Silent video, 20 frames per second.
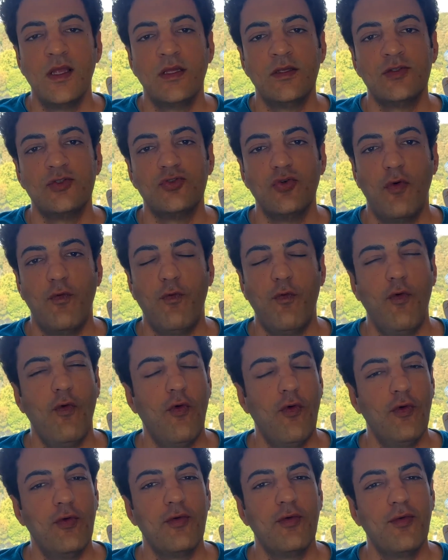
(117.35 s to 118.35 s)
So
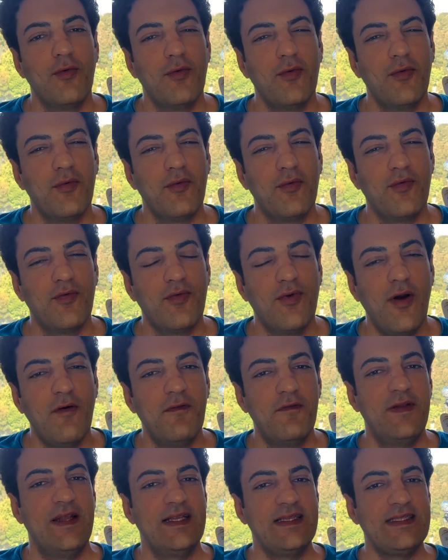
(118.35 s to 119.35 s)
for
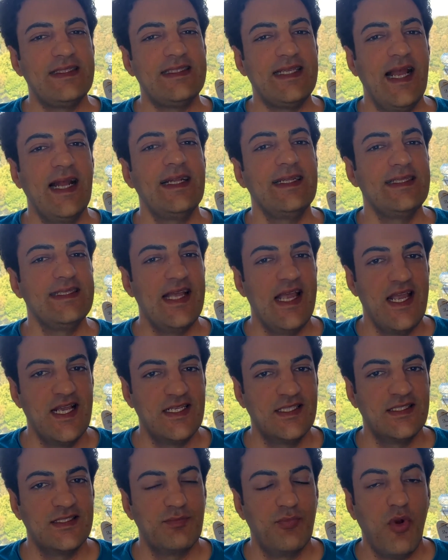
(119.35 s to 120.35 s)
roughly 10
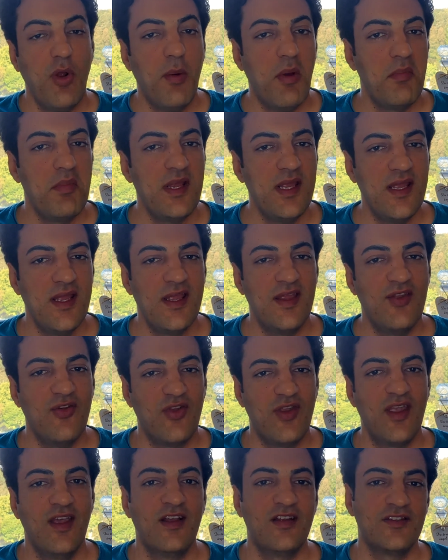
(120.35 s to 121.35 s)
days, probably you
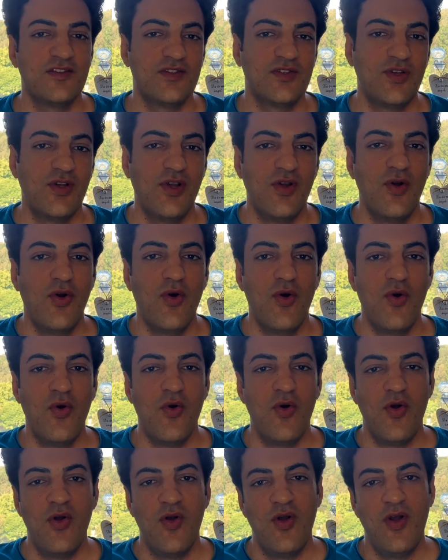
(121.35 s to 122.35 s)
can't
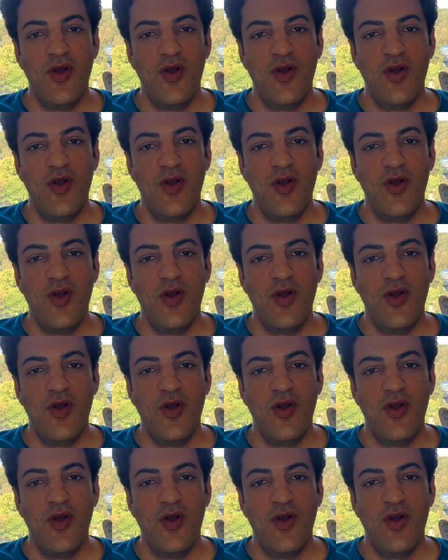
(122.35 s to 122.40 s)
go